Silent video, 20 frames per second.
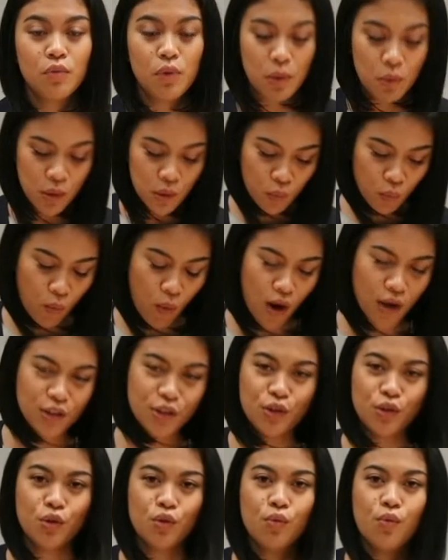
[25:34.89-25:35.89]
We would
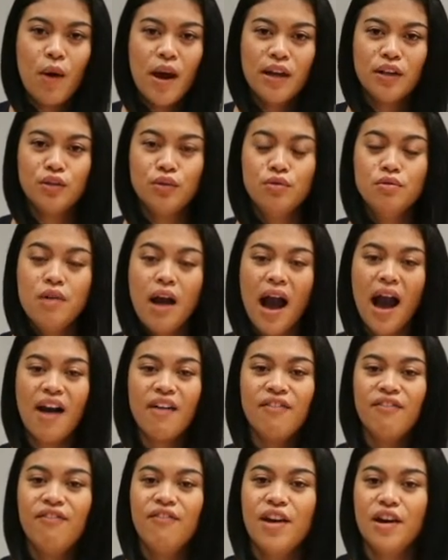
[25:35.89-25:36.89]
want you when you
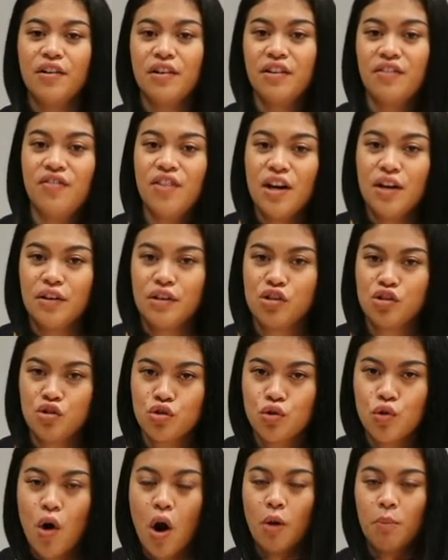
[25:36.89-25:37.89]
have very, very
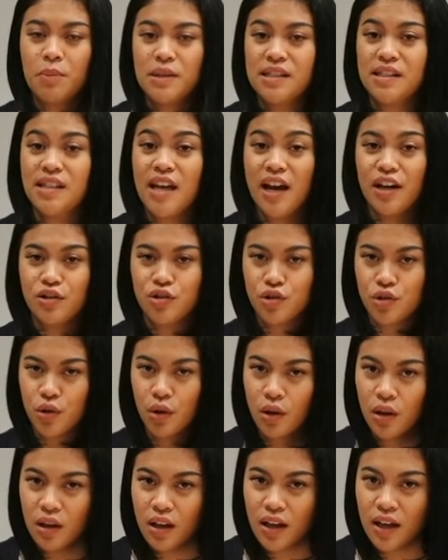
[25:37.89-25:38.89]
strong
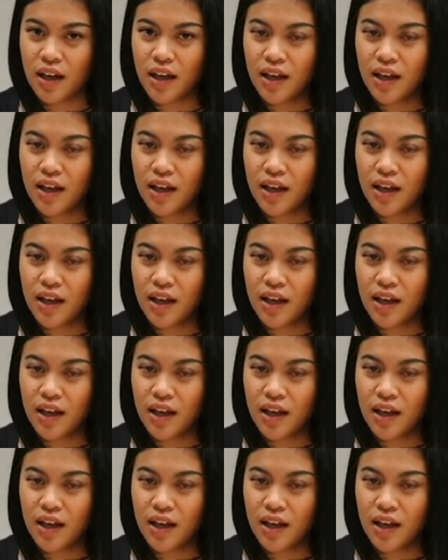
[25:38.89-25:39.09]
potential